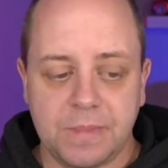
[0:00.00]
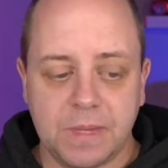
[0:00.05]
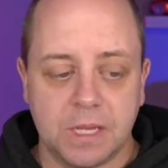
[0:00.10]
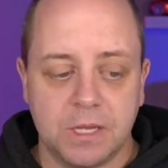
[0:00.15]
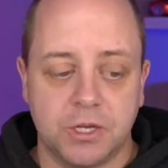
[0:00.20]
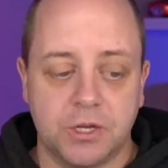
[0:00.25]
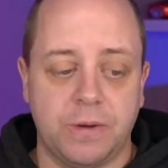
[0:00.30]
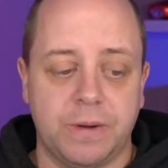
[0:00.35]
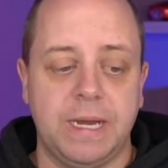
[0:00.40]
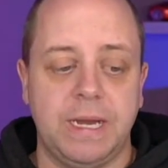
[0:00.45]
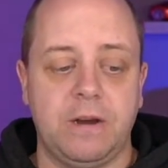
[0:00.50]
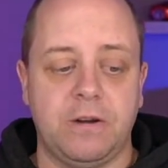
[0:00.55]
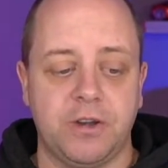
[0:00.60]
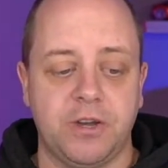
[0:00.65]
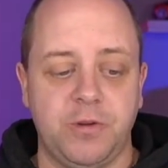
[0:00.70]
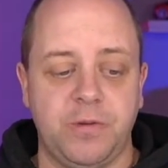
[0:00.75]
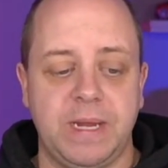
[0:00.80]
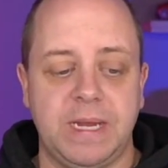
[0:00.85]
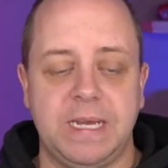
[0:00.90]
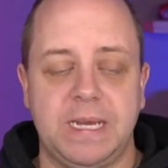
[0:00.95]
So they are
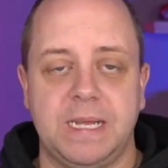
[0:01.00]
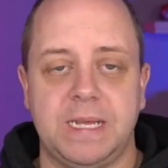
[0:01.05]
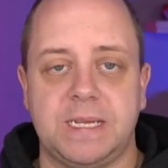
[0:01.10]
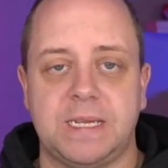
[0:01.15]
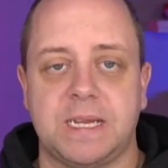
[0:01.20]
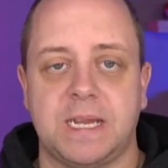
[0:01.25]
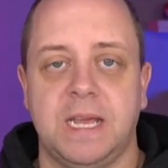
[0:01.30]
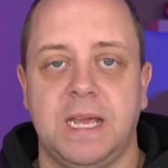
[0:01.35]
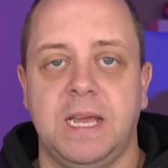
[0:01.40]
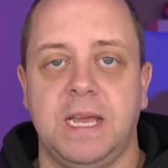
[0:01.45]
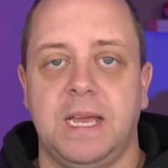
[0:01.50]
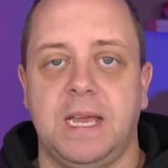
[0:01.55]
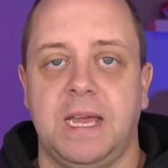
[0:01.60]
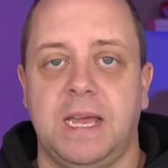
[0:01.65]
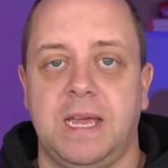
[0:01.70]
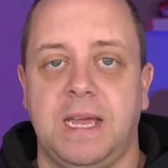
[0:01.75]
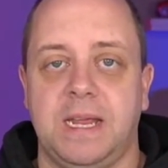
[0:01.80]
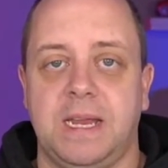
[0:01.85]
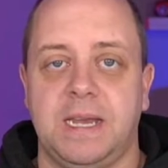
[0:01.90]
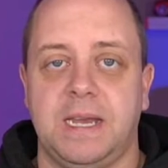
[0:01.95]
doing this
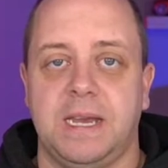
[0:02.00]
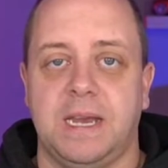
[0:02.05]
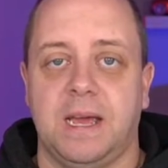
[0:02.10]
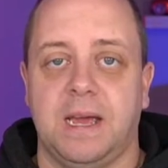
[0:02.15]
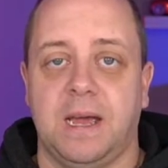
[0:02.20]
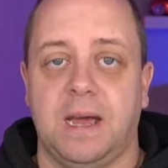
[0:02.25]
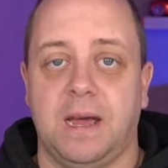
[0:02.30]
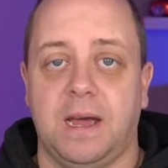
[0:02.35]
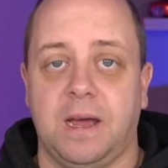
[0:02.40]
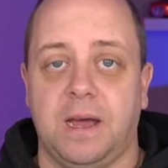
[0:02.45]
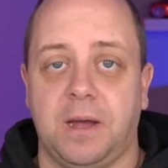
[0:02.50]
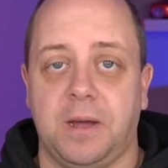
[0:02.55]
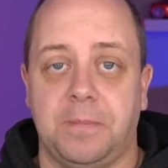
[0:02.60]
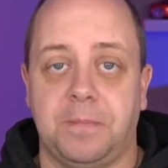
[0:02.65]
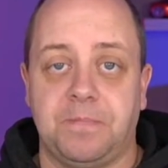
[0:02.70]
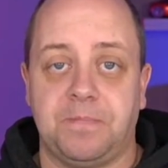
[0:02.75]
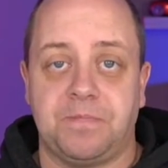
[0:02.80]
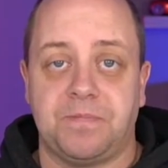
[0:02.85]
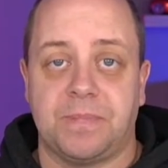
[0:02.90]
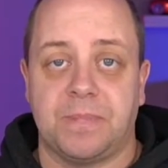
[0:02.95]
in
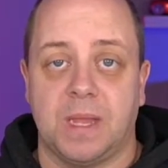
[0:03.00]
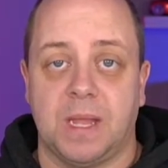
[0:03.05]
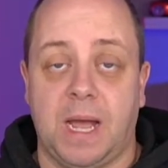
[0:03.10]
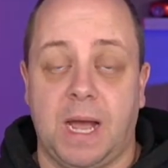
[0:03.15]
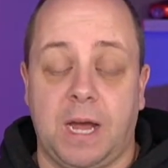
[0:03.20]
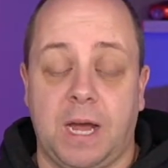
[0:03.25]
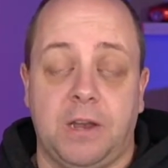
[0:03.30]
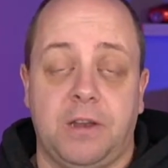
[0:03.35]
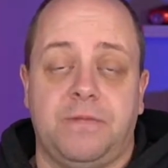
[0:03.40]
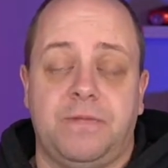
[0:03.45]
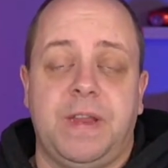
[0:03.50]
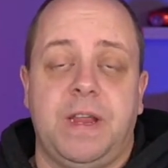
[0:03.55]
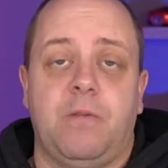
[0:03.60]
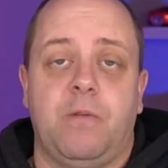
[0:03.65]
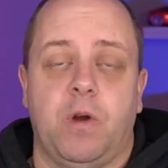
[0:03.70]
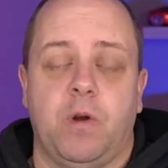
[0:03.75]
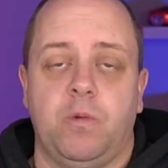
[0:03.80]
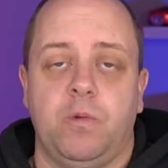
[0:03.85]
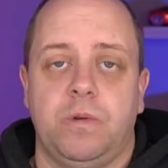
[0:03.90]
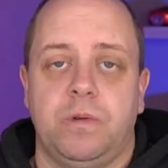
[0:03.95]
out of their
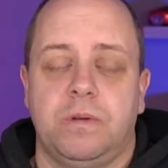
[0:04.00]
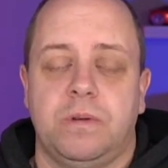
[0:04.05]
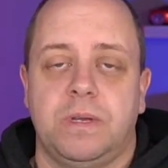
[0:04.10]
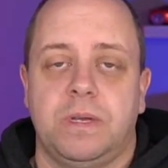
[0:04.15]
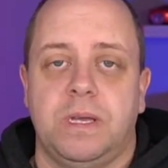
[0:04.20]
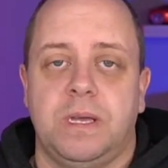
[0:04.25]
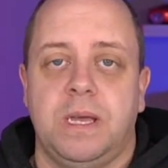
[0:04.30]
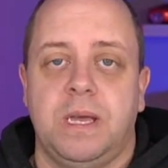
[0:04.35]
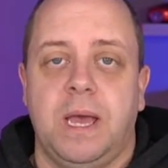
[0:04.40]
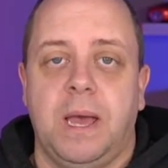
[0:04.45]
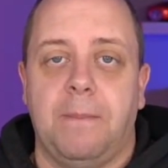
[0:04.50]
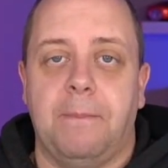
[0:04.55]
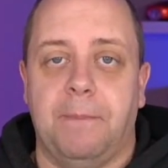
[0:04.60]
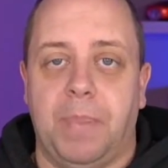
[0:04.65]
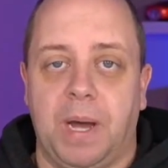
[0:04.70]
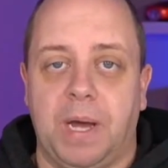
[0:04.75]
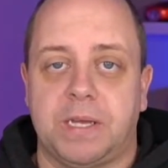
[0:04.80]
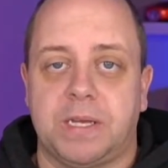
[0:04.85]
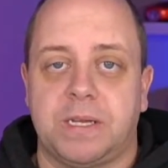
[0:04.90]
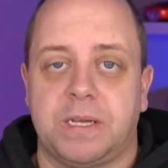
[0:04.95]
own,
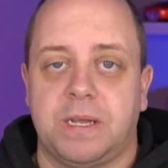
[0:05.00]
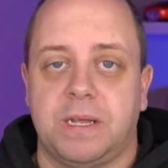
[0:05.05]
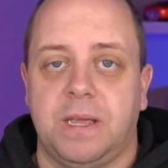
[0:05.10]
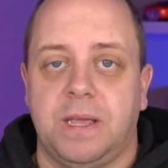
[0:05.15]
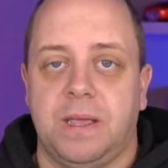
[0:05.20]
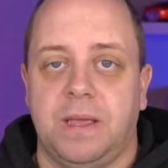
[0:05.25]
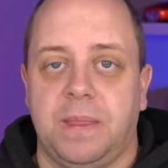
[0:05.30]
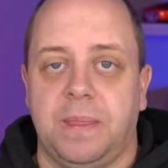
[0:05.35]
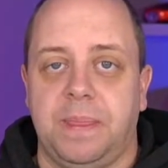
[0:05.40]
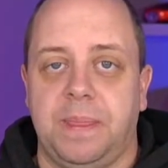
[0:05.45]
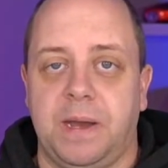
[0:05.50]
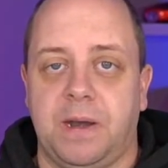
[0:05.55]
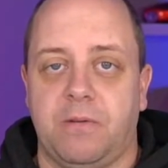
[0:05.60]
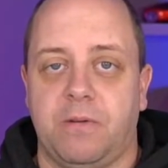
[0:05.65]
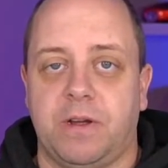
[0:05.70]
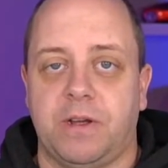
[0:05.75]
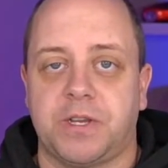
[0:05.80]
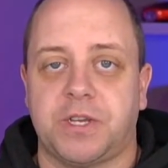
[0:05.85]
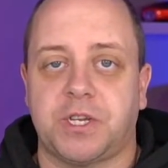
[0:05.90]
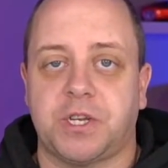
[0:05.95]
but there
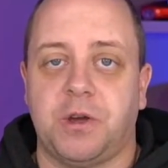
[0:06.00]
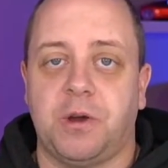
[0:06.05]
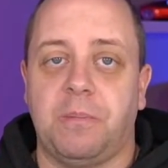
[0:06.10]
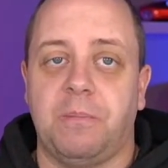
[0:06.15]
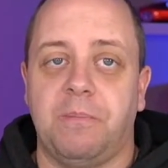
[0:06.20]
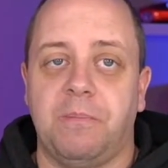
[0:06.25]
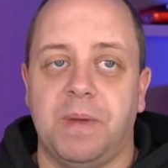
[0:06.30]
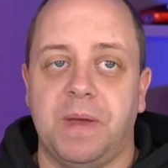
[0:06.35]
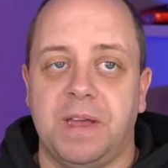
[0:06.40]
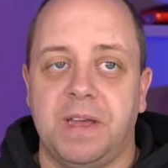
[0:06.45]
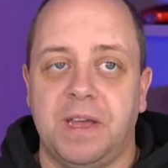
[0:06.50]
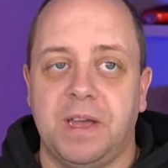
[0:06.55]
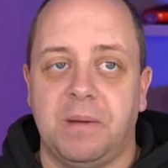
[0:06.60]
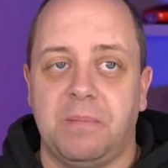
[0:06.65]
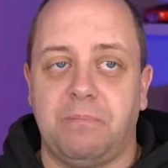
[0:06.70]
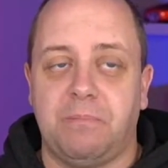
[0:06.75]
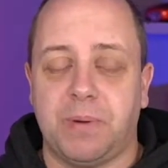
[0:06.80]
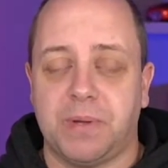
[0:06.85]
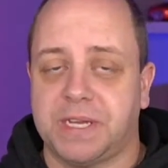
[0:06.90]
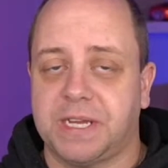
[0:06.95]
are some
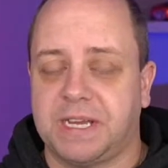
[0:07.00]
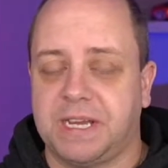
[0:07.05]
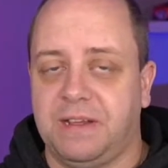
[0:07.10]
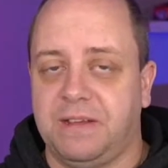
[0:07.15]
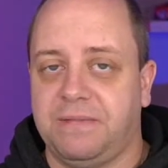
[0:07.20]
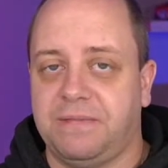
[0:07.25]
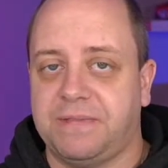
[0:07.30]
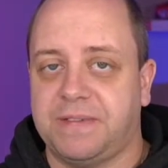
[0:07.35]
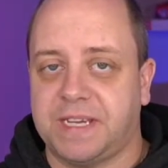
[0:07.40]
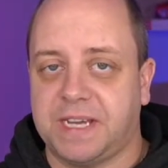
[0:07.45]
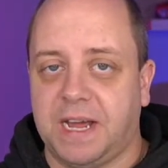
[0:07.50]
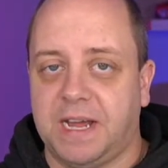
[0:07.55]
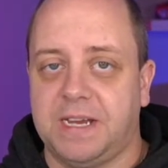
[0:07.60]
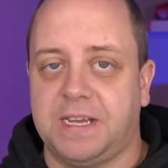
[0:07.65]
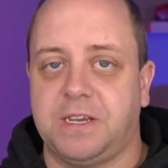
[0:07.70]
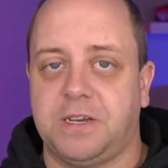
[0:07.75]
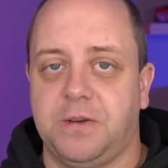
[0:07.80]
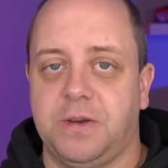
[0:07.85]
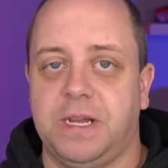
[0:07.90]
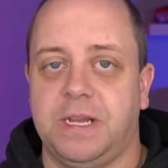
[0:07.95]
positive
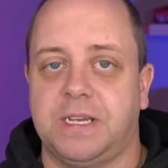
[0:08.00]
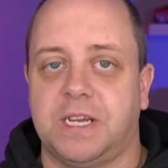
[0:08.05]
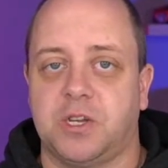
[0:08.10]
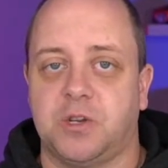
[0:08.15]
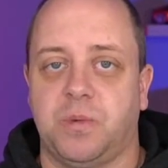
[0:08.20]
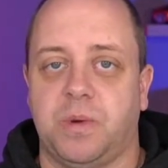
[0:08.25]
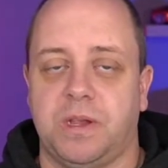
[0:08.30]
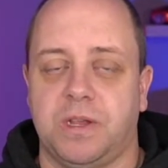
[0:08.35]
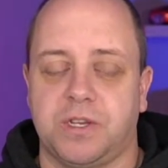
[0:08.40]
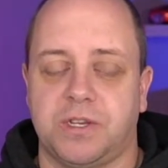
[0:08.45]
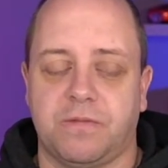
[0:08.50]
sides to this as well.